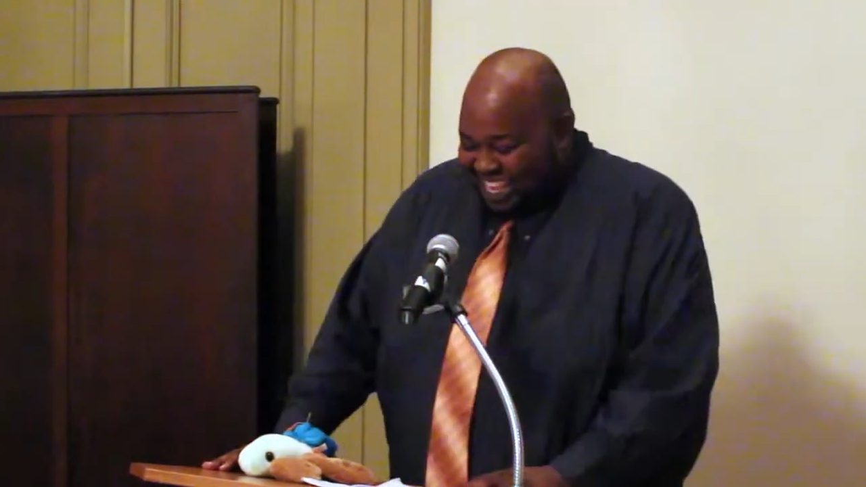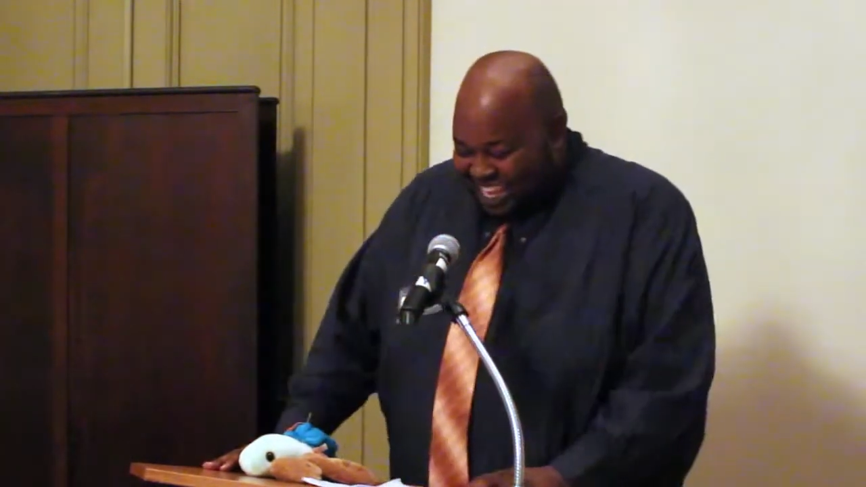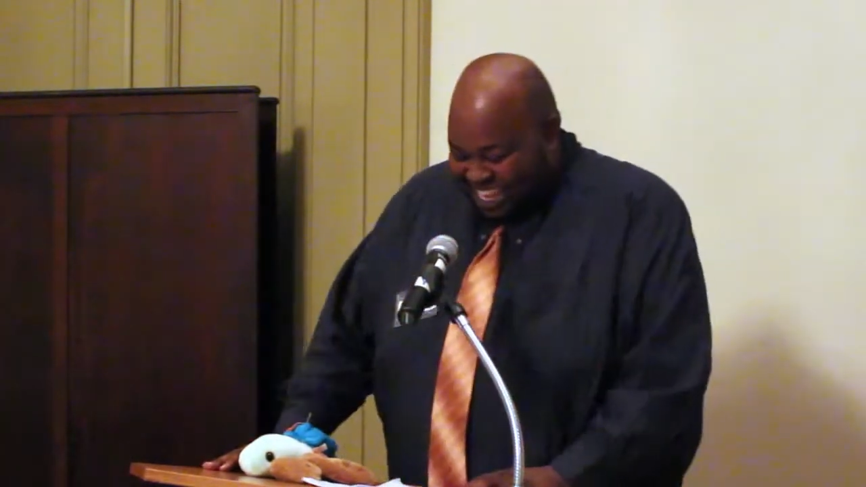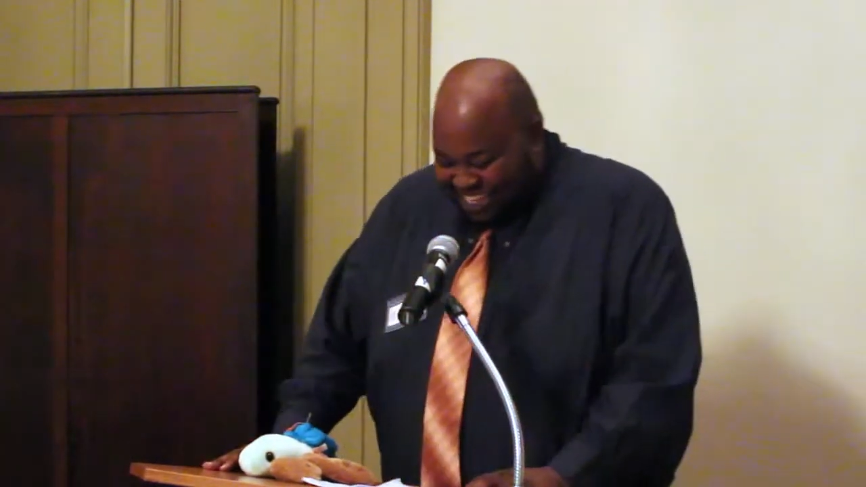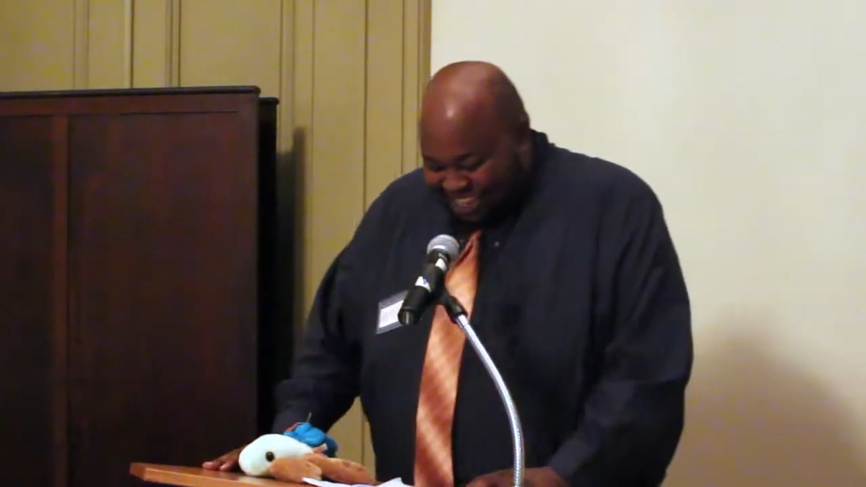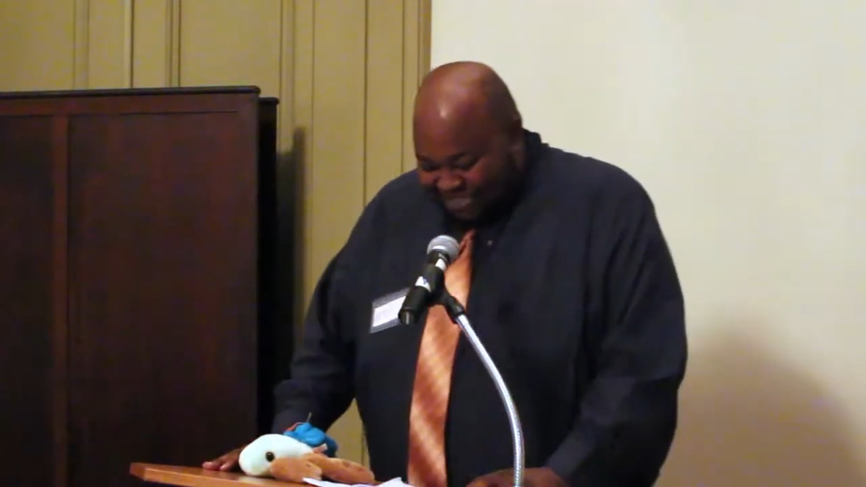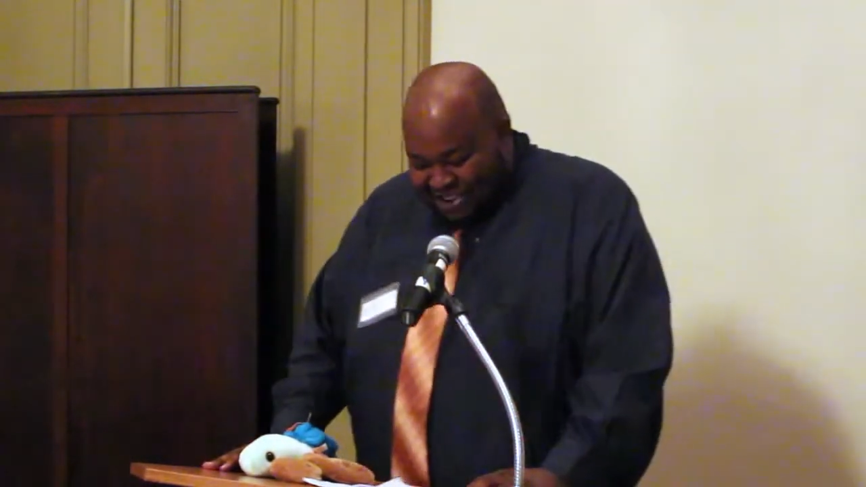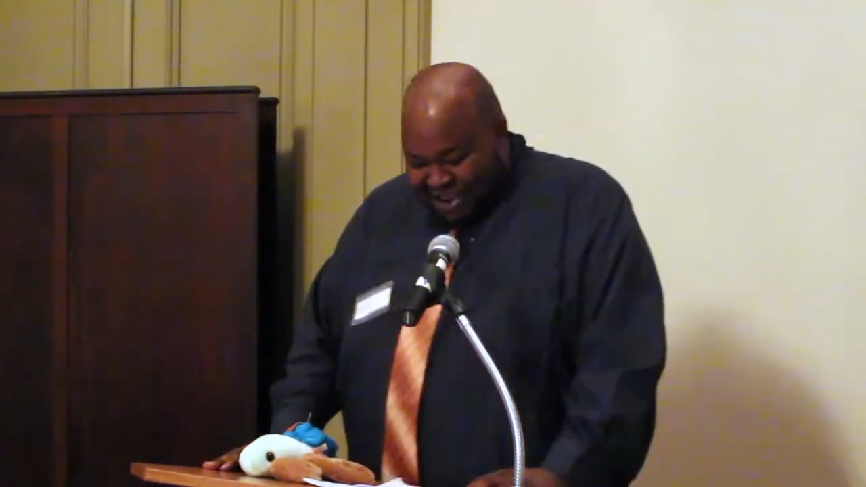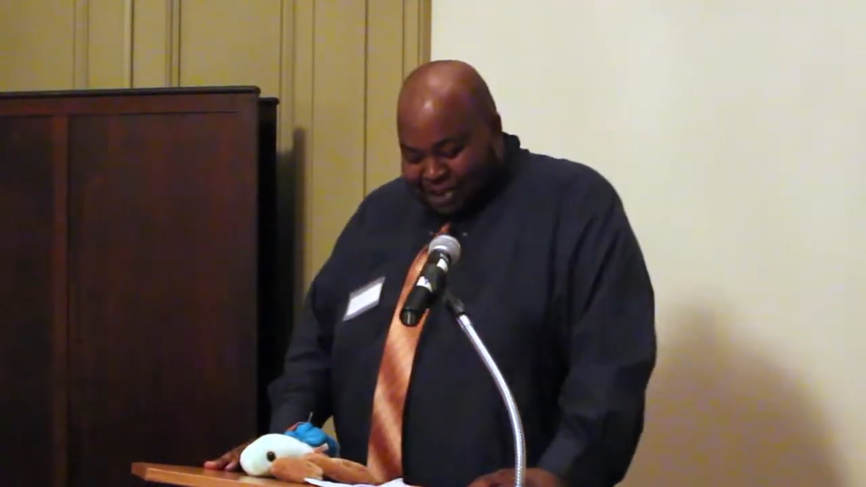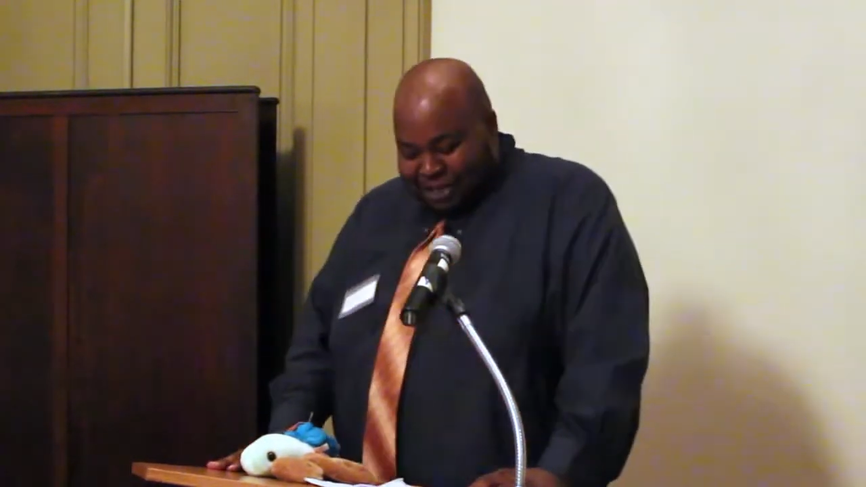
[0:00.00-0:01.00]
the kids have
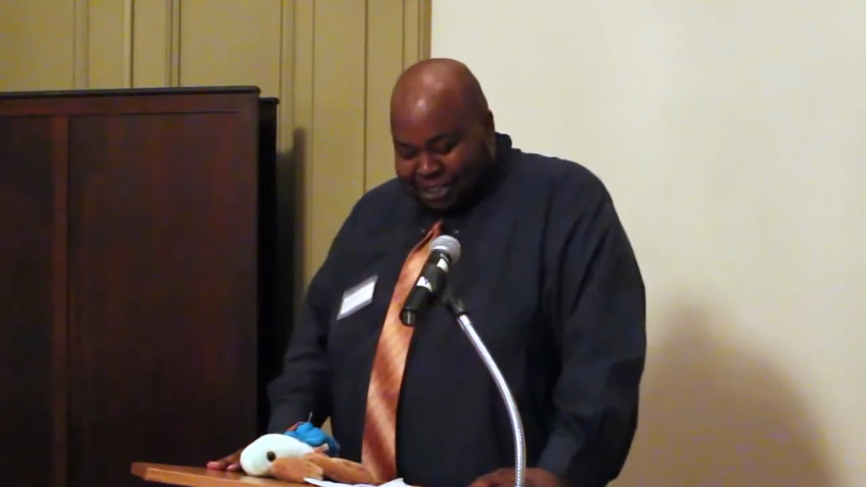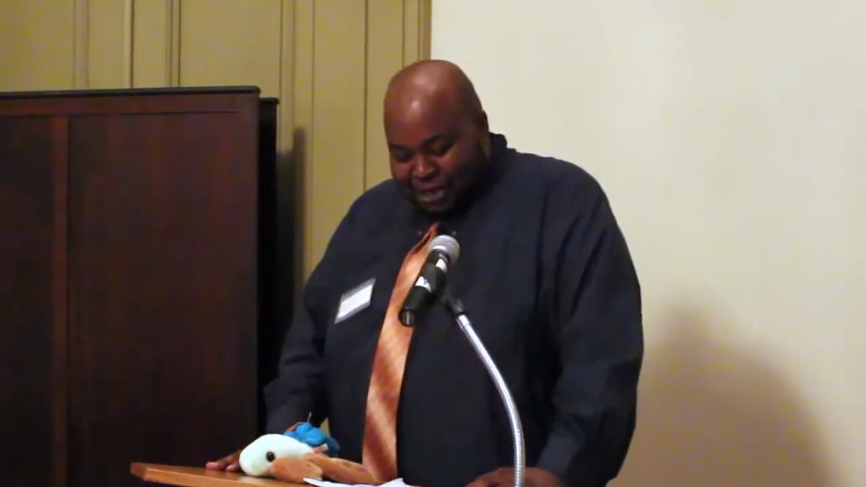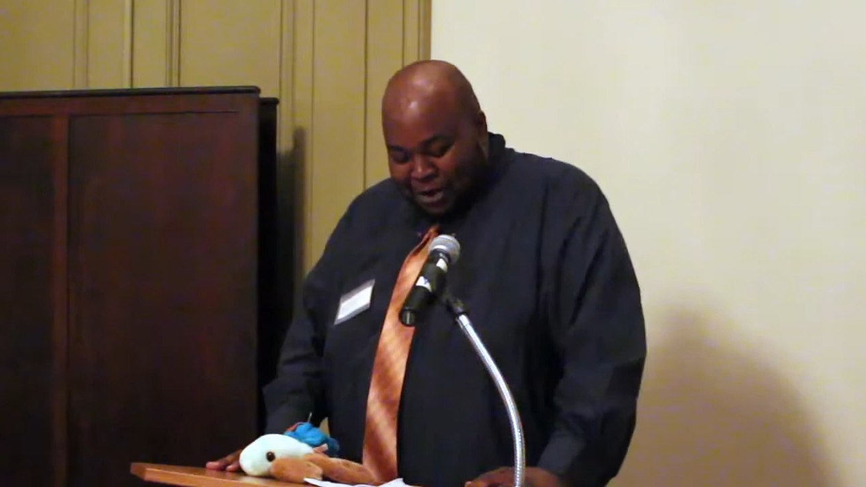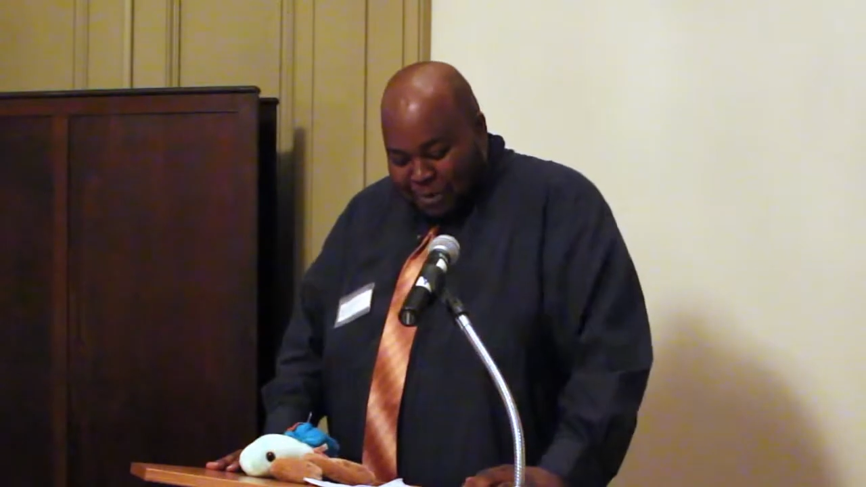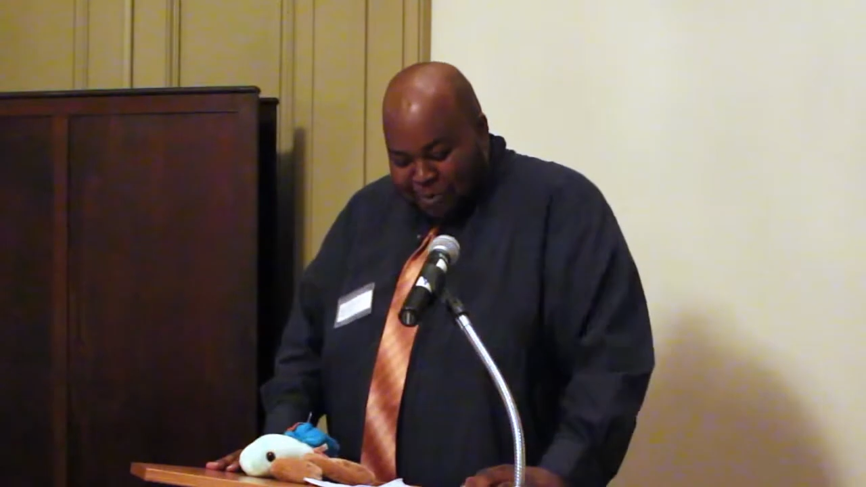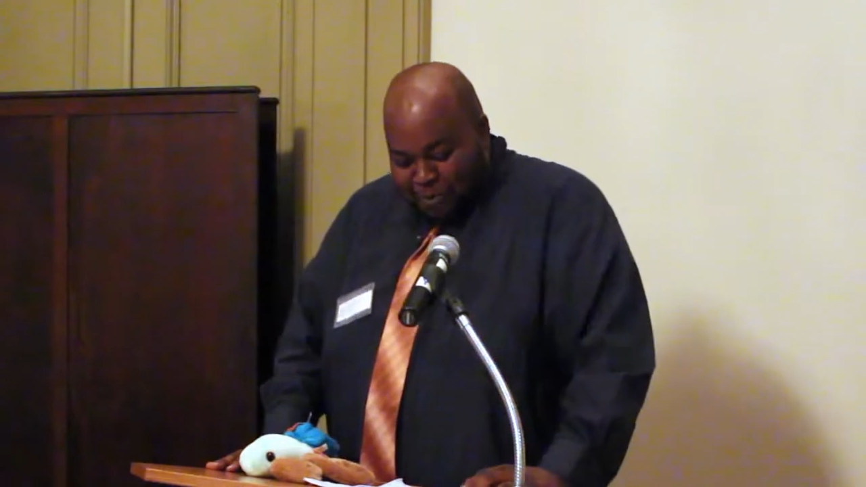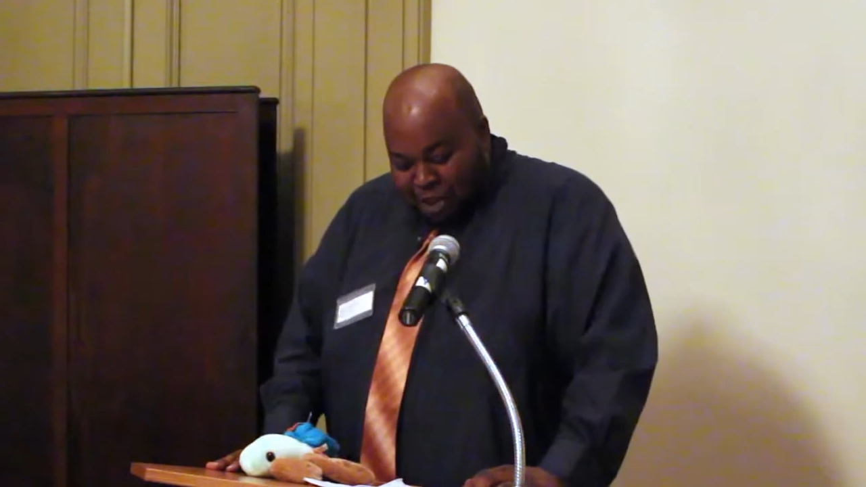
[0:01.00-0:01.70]
done this year.